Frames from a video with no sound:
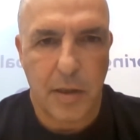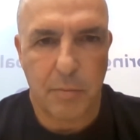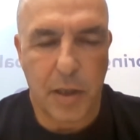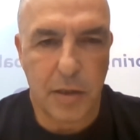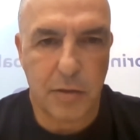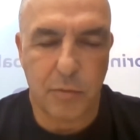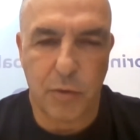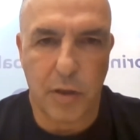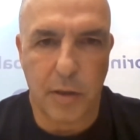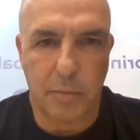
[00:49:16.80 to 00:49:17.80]
but we
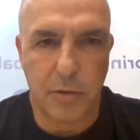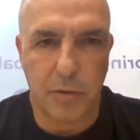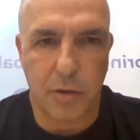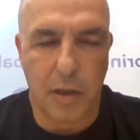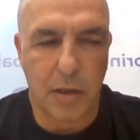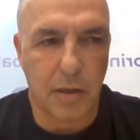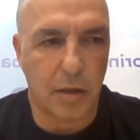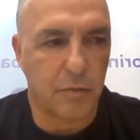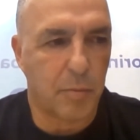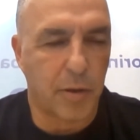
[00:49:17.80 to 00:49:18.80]
are
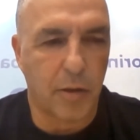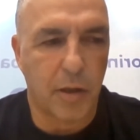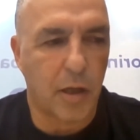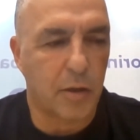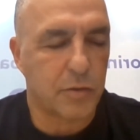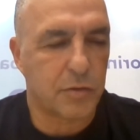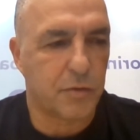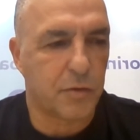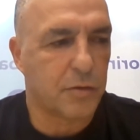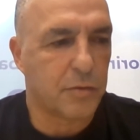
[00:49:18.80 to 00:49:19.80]
kind of a powerhouse
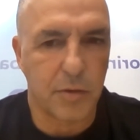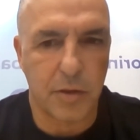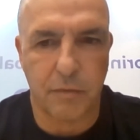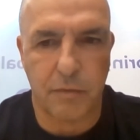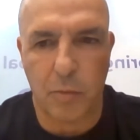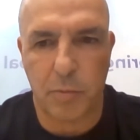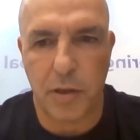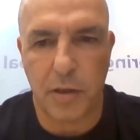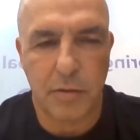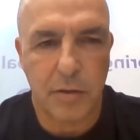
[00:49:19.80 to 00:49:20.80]
for
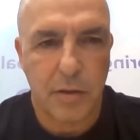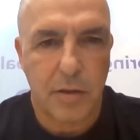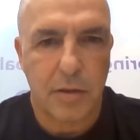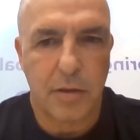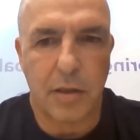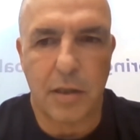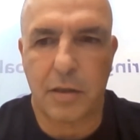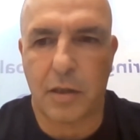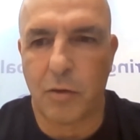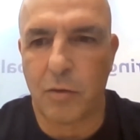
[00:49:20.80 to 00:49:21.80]
developing
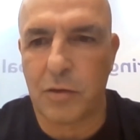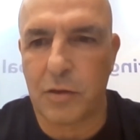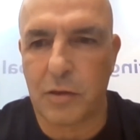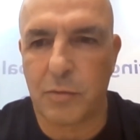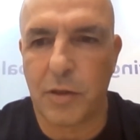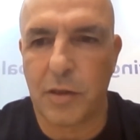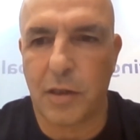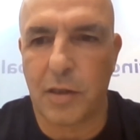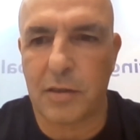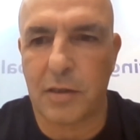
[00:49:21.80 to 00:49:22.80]
technologies, as
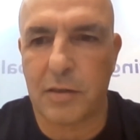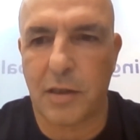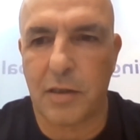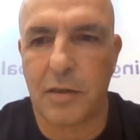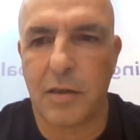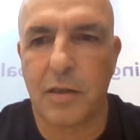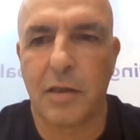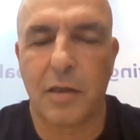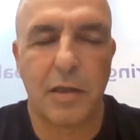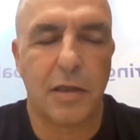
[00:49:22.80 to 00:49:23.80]
I said
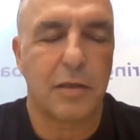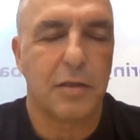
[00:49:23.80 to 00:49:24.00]
earlier.